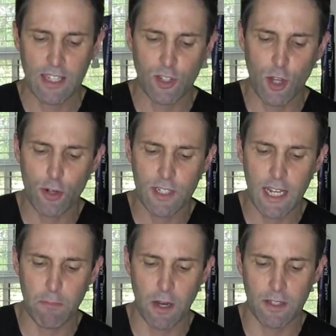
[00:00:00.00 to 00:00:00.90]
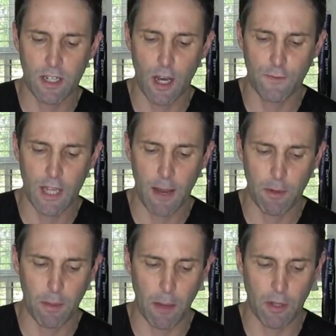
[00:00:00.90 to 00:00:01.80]
Is thirteen months enough
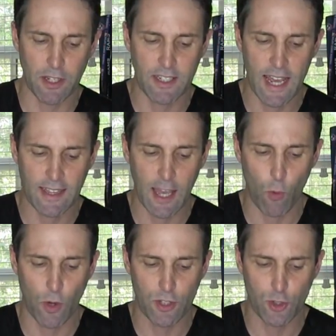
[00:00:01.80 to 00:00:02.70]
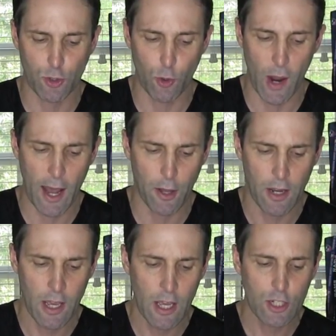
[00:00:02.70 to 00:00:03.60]
time to be able to take that one screw
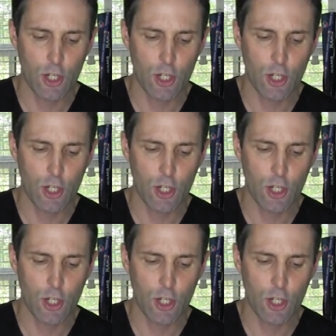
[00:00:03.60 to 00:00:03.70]
out?